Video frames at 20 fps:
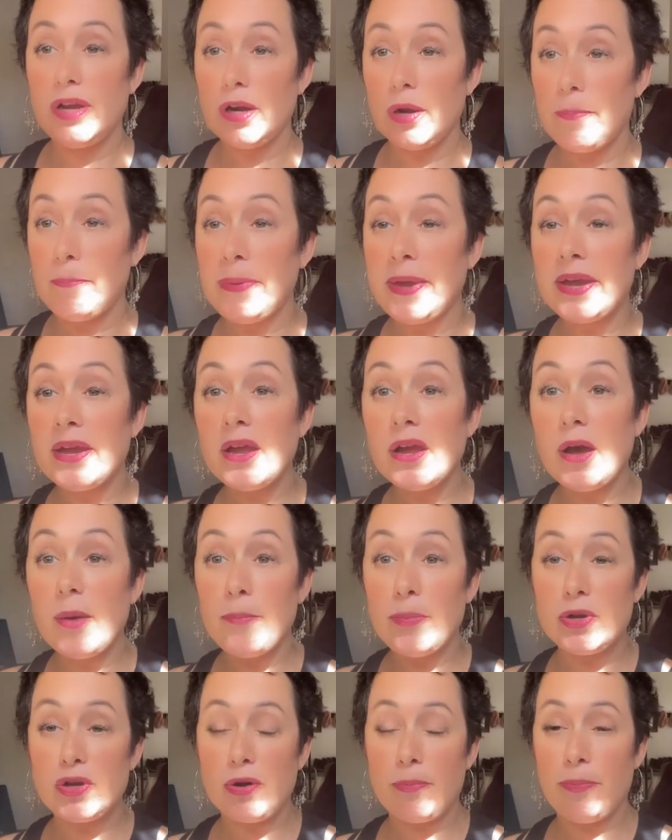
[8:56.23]
They're picking
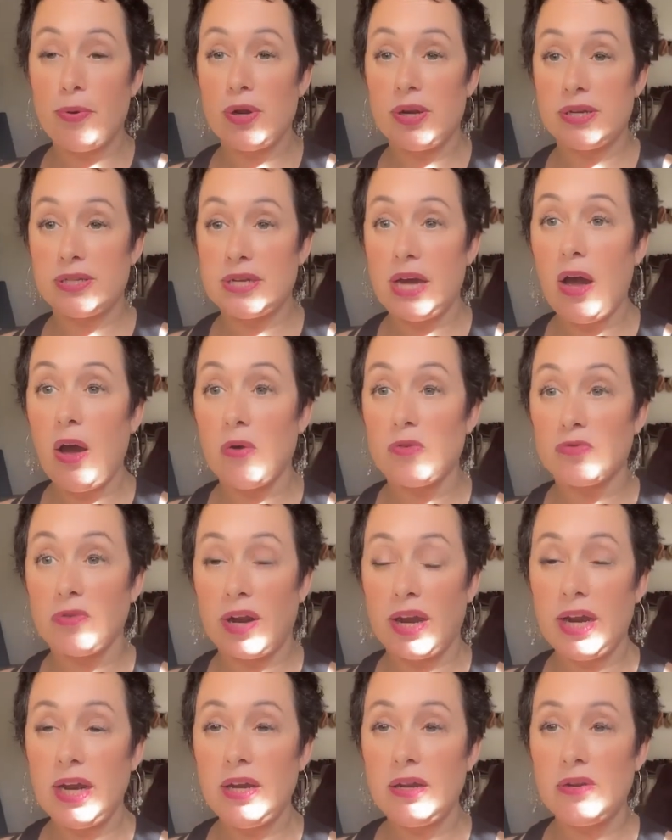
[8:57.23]
up what you're putting down,
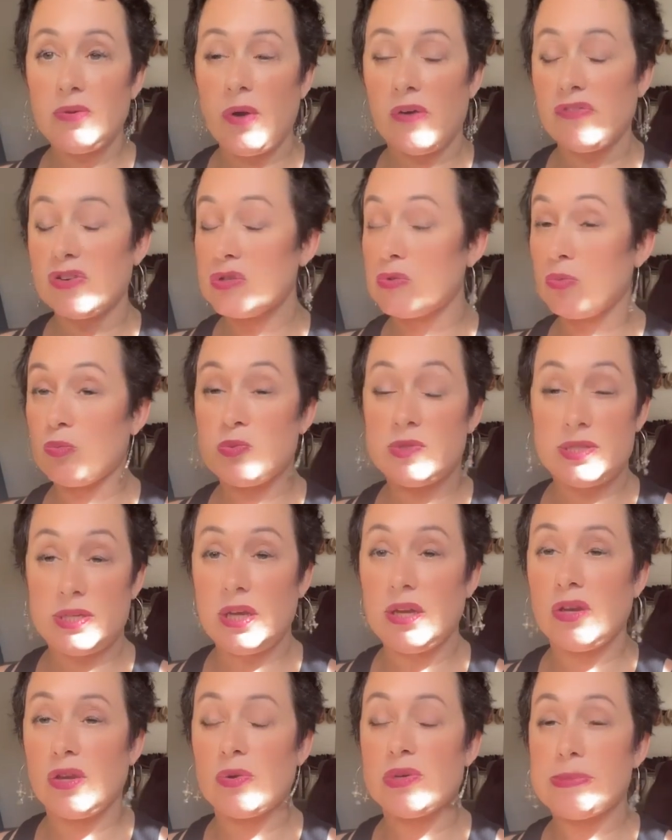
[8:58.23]
right? Whoever's
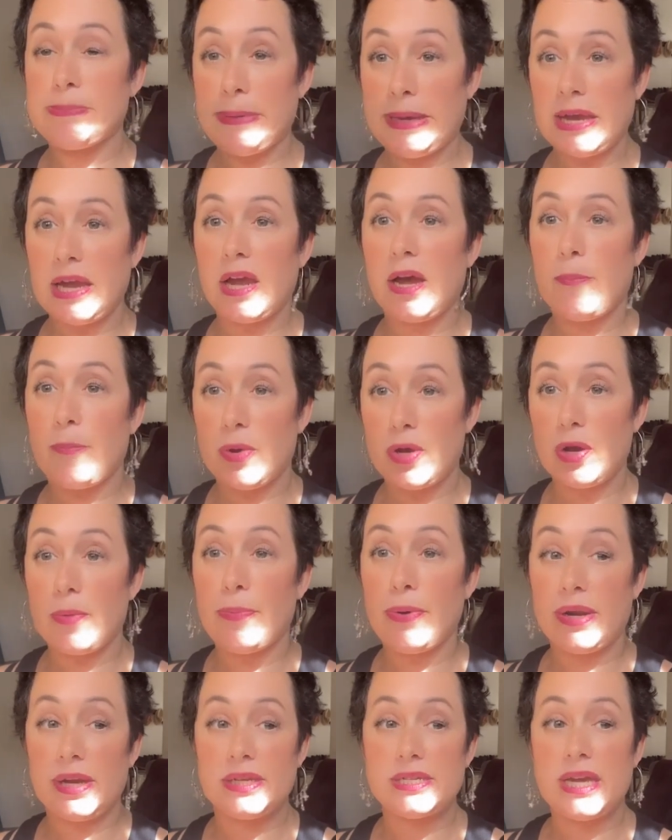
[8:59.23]
seeing you is picking up what
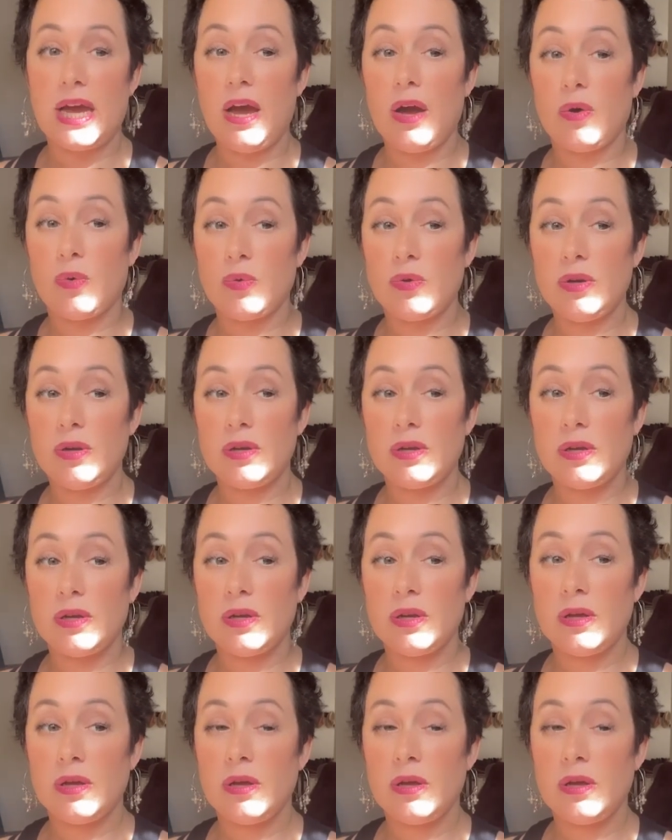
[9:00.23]
you're putting down.